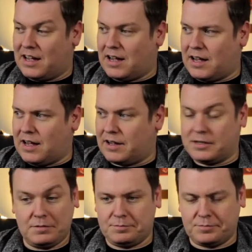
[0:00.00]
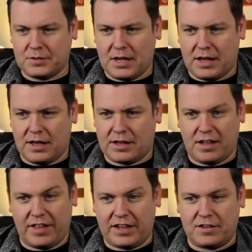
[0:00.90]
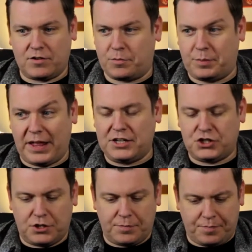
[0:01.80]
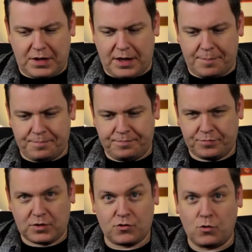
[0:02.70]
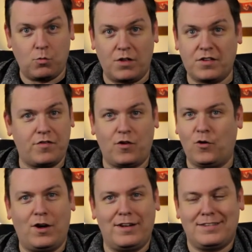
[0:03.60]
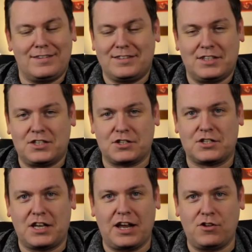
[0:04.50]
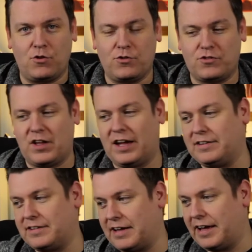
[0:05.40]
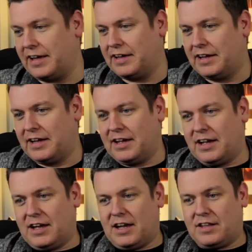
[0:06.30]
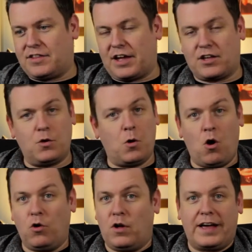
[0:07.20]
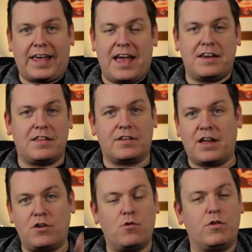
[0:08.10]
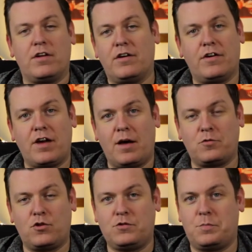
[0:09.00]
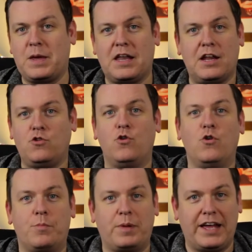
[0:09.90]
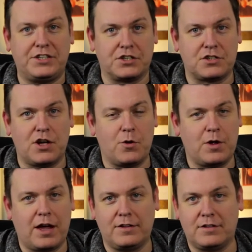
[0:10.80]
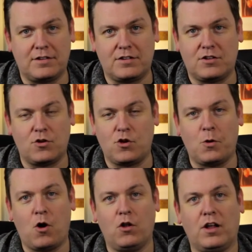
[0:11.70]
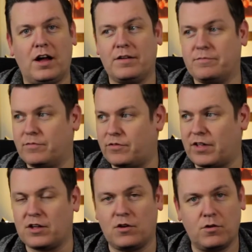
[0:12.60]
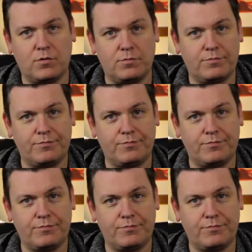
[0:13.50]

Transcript: uh, uh, collected or pledged. Um, so wonderful, just great news, and uh, thank you all again. That I know that I'm speaking to new pledgers now, and to you all, I thank you